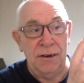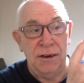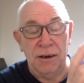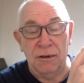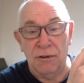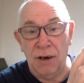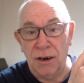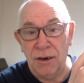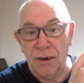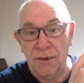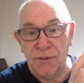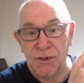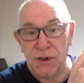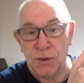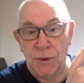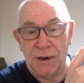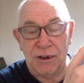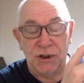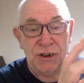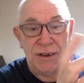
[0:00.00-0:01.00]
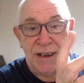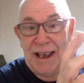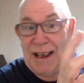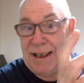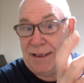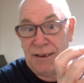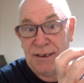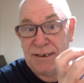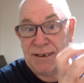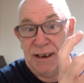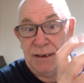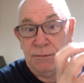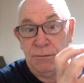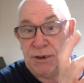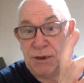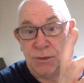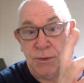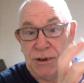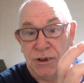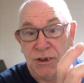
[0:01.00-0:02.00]
your on-off switch there, the same
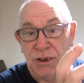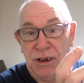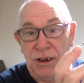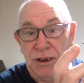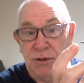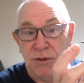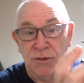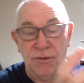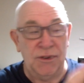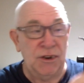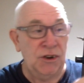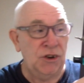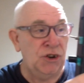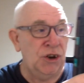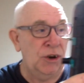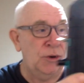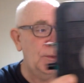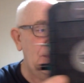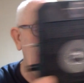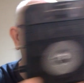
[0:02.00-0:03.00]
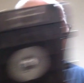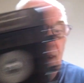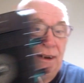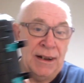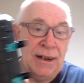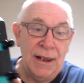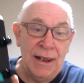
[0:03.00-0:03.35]
switch that you use for the tuning,